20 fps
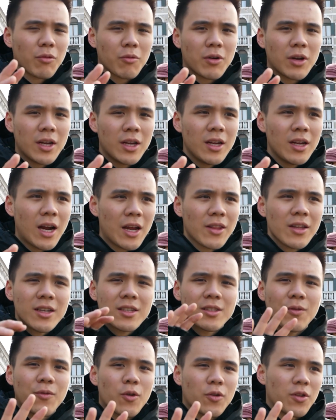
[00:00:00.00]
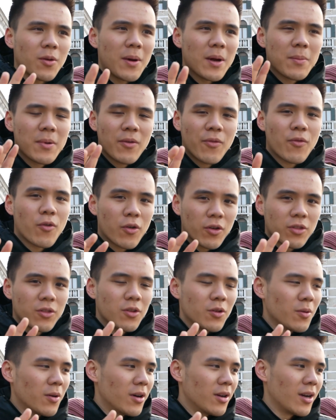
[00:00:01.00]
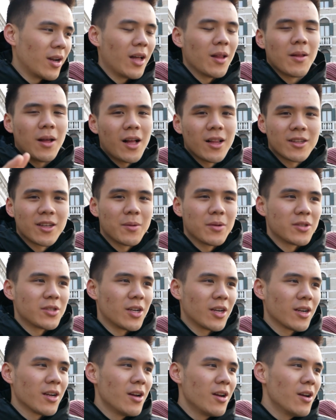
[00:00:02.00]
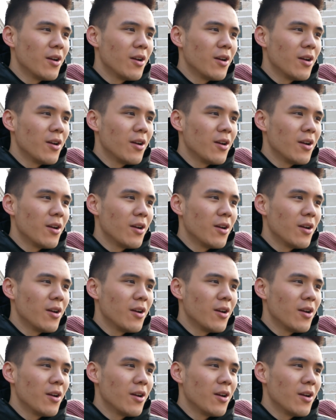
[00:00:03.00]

three, I think it's four, there might be a fourth new one, I'll double check.